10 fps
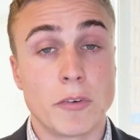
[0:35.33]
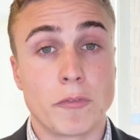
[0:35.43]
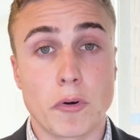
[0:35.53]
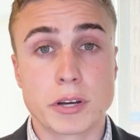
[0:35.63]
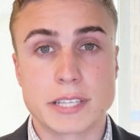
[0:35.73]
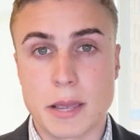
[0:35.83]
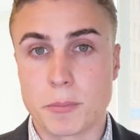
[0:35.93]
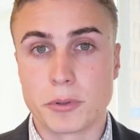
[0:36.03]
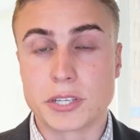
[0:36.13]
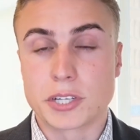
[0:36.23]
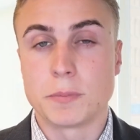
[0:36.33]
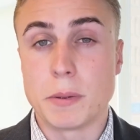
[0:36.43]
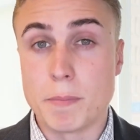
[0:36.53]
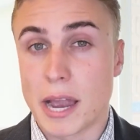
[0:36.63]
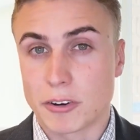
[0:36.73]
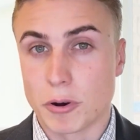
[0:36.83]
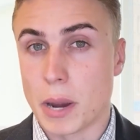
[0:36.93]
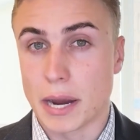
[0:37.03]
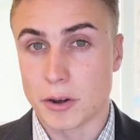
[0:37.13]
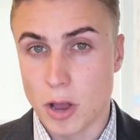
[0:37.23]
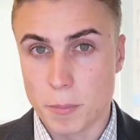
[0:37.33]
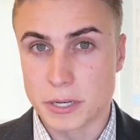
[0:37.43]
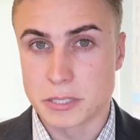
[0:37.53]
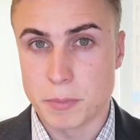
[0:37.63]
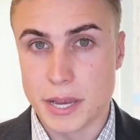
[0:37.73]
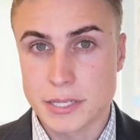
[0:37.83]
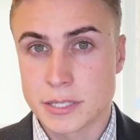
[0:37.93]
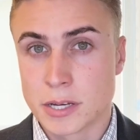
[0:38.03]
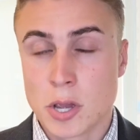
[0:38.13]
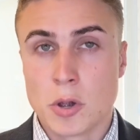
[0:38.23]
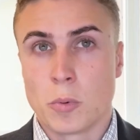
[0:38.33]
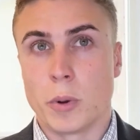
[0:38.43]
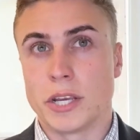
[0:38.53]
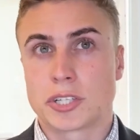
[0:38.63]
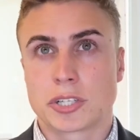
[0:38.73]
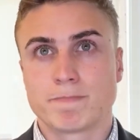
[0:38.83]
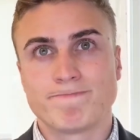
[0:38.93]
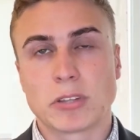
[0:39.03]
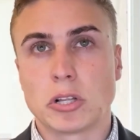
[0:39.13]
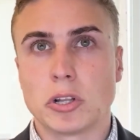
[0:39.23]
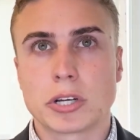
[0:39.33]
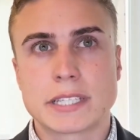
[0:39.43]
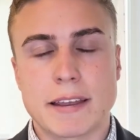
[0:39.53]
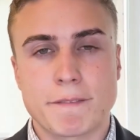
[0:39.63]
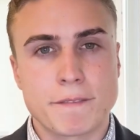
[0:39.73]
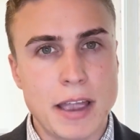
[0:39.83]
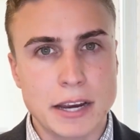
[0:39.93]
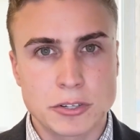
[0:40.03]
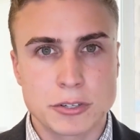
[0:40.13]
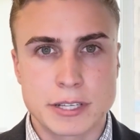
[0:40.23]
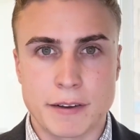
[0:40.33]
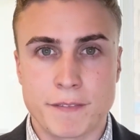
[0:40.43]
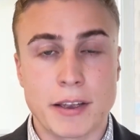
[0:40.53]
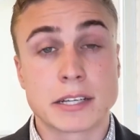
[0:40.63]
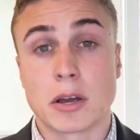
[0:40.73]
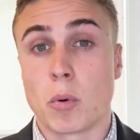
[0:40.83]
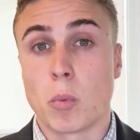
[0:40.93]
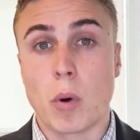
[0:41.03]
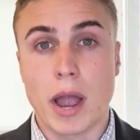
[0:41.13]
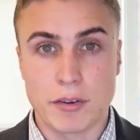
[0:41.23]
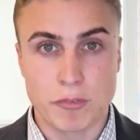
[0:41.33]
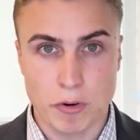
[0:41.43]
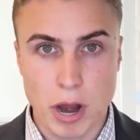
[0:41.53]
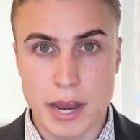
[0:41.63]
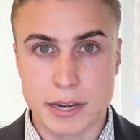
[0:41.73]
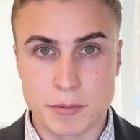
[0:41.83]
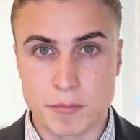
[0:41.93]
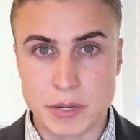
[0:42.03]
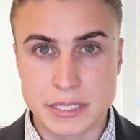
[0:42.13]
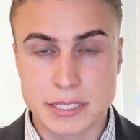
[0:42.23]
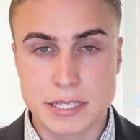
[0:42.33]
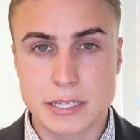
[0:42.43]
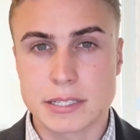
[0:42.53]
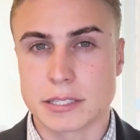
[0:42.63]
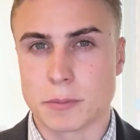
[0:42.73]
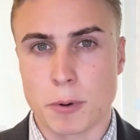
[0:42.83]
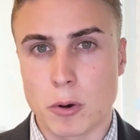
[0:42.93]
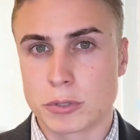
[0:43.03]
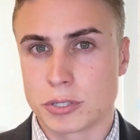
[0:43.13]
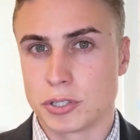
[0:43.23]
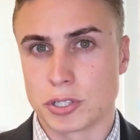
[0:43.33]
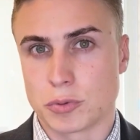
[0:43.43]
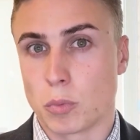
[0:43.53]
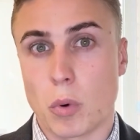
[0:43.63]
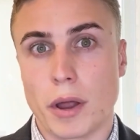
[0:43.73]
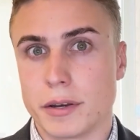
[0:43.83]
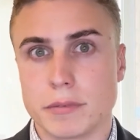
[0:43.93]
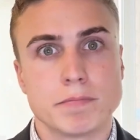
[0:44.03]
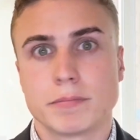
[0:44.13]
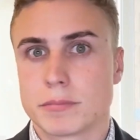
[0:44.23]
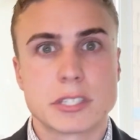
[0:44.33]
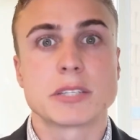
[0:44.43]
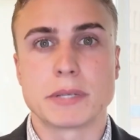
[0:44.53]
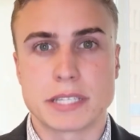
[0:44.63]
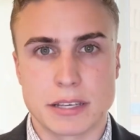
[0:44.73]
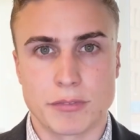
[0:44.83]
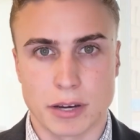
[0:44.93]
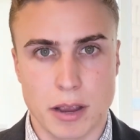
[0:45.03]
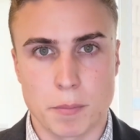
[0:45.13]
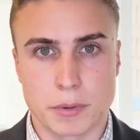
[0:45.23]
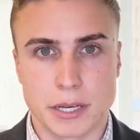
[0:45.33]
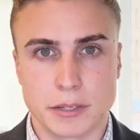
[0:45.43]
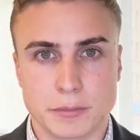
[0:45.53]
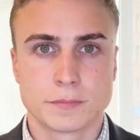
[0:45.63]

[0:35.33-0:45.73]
For example, this could be macroeconomics based, which looks at factors that affect a wide variety of businesses as opposed to just one specific company.